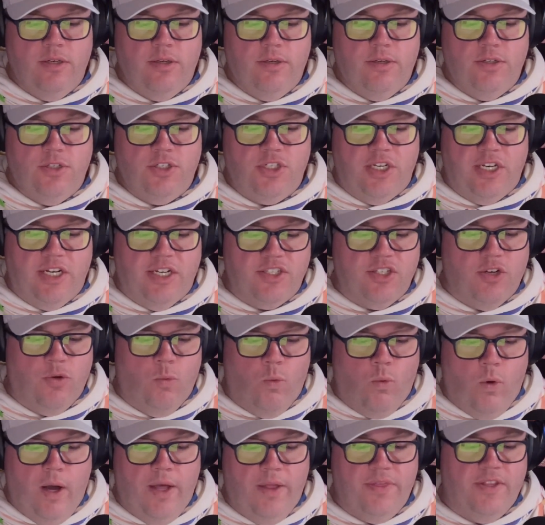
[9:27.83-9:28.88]
She doesn't
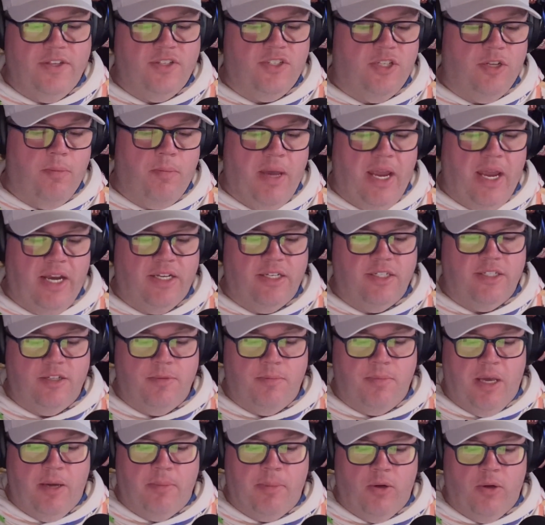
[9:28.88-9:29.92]
want this debate to
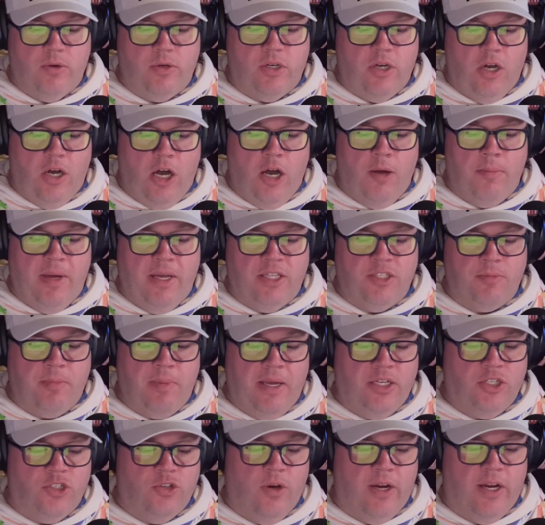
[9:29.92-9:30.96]
be about comments
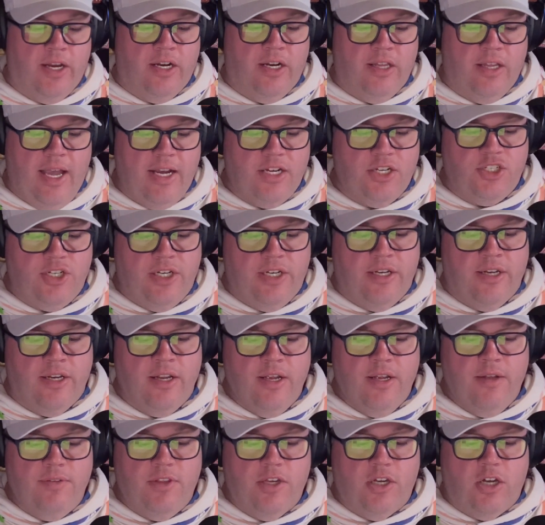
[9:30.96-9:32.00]
made during an election.
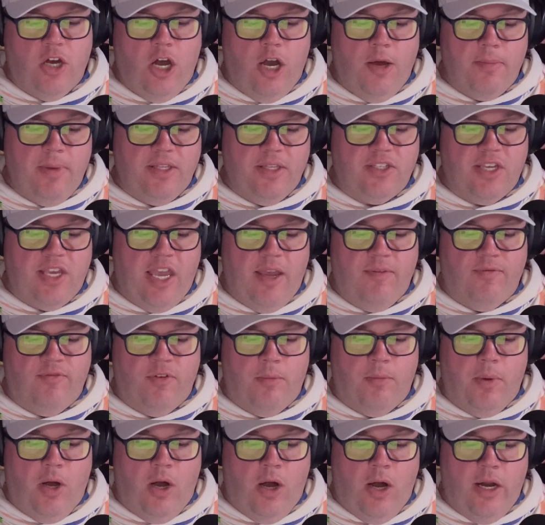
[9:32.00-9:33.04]
The comments came
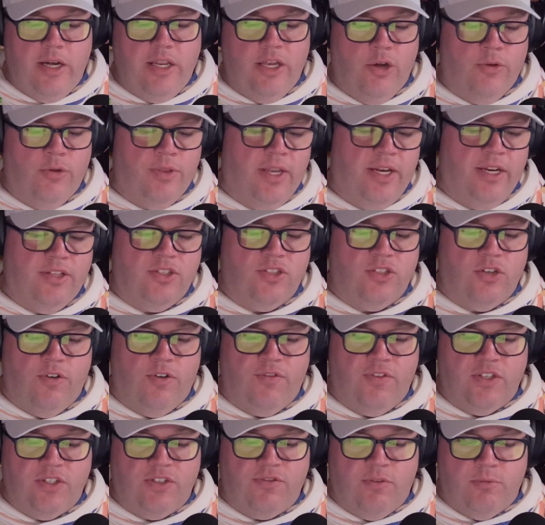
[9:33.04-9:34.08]
from audio that had
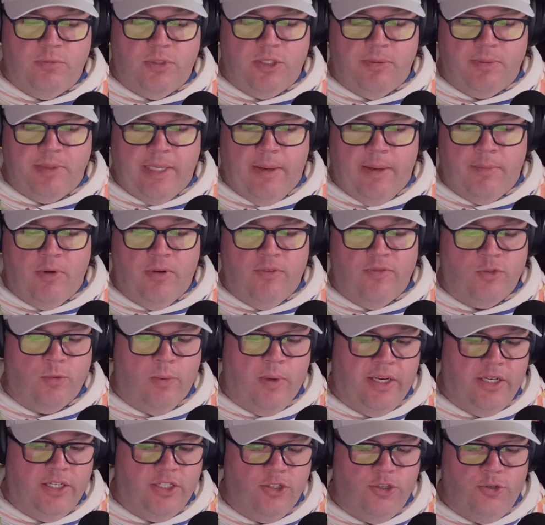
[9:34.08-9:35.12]
surfaced from September of
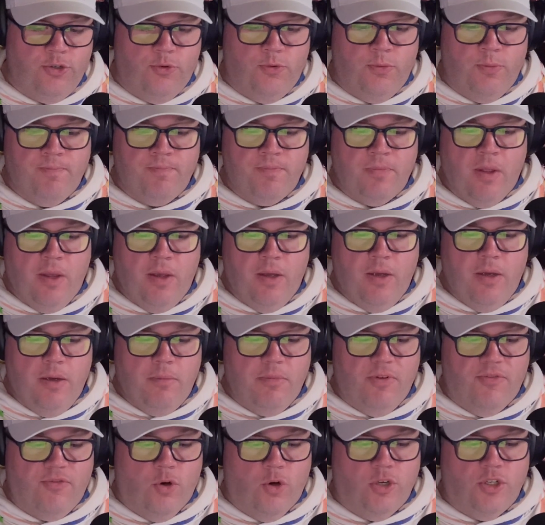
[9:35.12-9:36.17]
22,
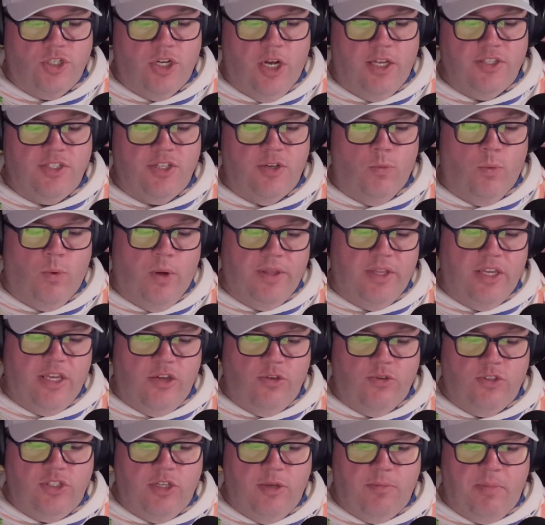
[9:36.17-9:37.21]
before Johnson won the
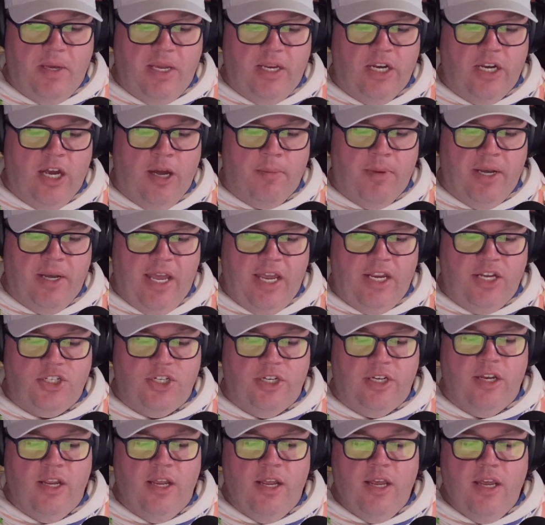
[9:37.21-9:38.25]
UCP
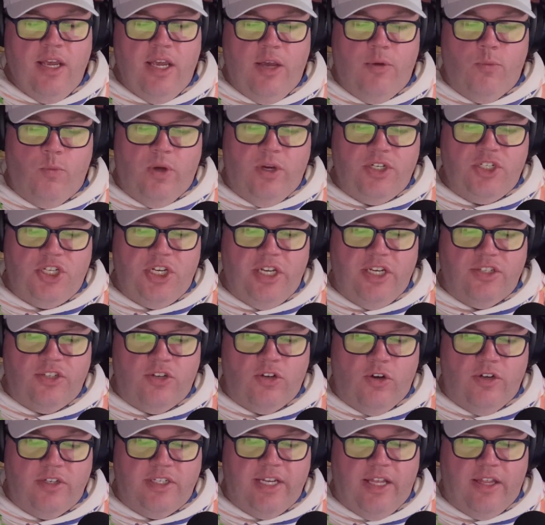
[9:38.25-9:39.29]
nomination, in which she is
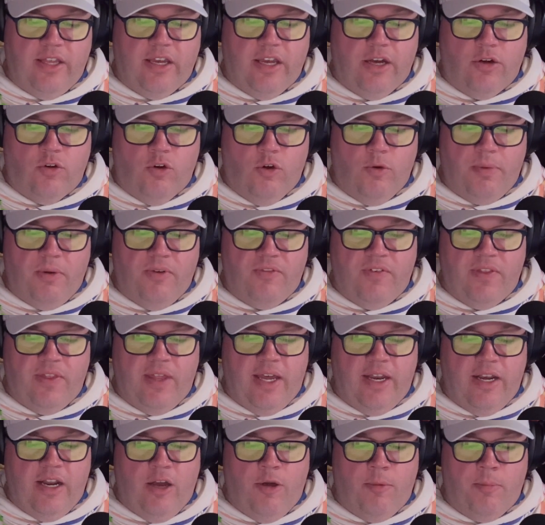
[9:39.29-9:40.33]
heard telling a group of
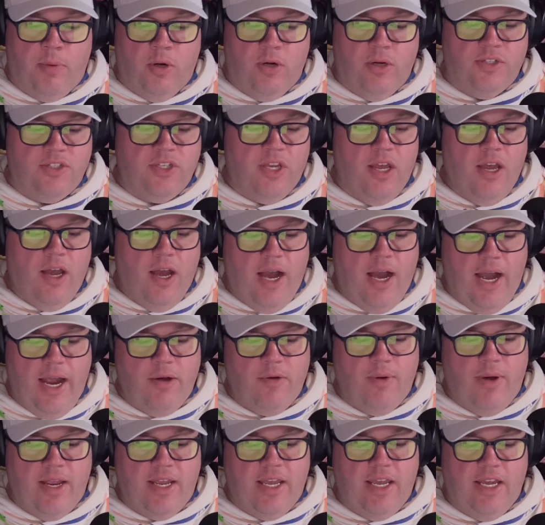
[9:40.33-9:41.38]
that Alberta's
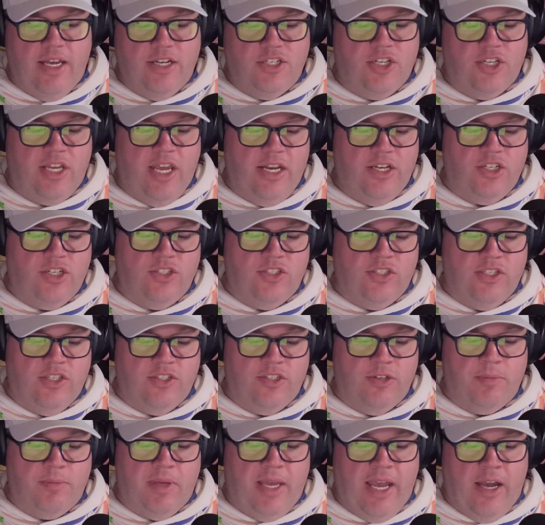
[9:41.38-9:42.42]
high-ranking education
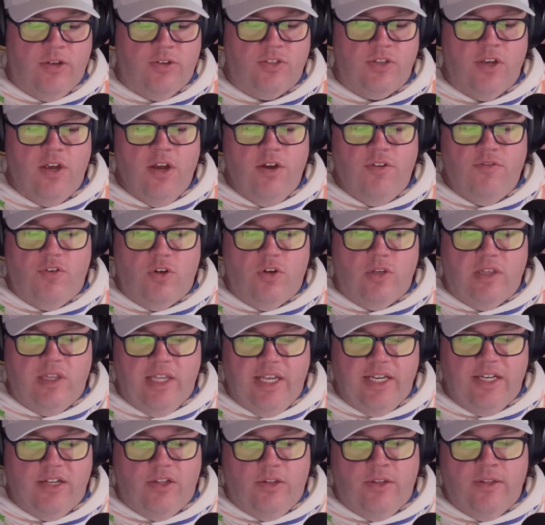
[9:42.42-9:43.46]
system counts for
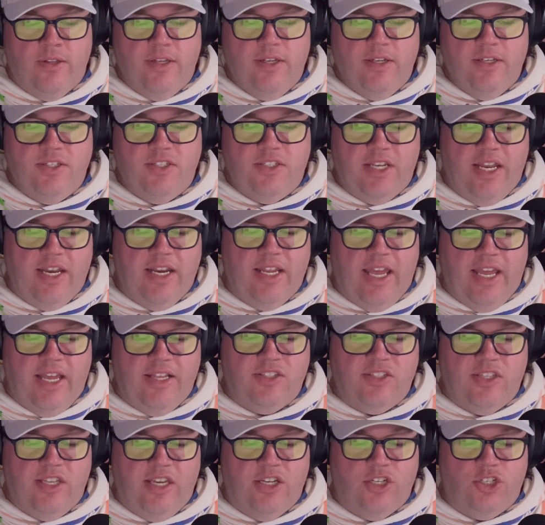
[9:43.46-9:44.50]
little set
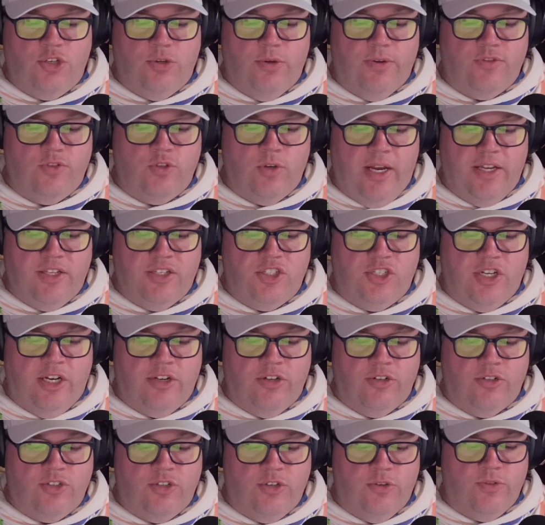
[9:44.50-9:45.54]
against the issue of
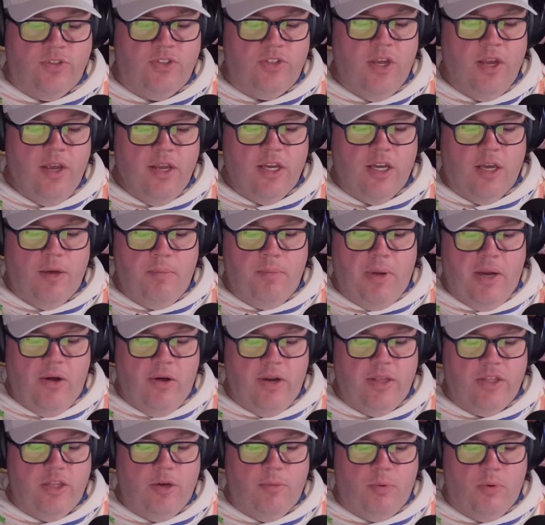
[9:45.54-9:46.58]
transgender students,
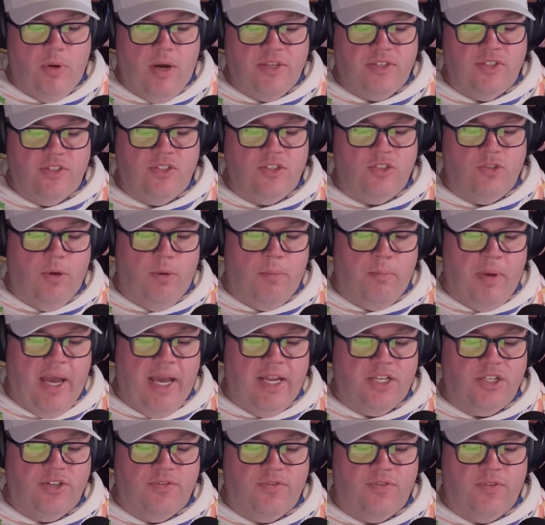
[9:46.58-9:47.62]
comparing their presence to a
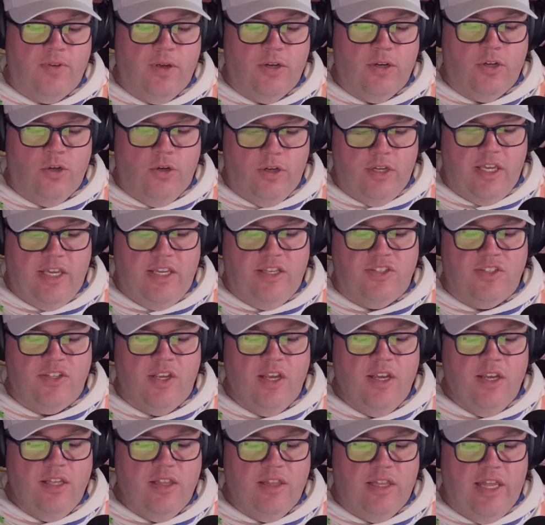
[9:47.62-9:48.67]
batch of cookies
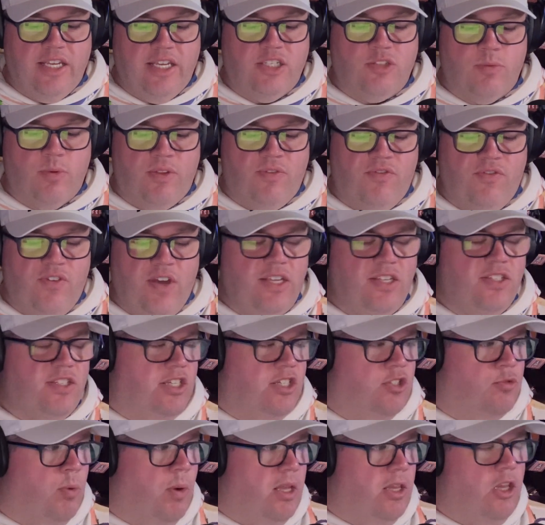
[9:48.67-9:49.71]
laced with
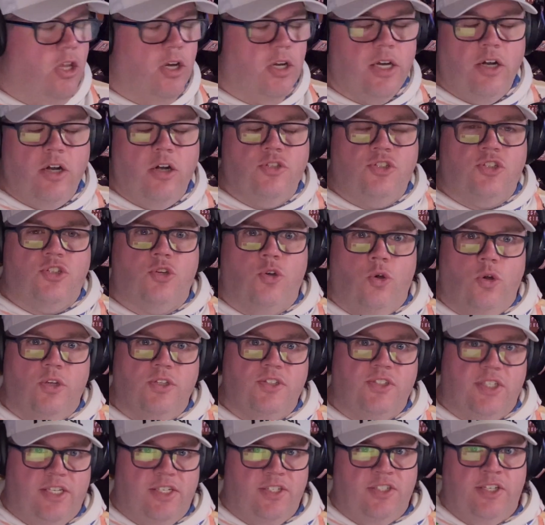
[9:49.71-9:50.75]
feces. Well, look at our school
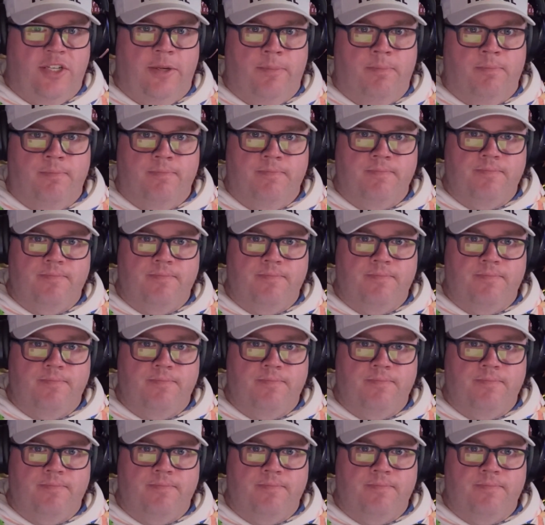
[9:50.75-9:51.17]
system.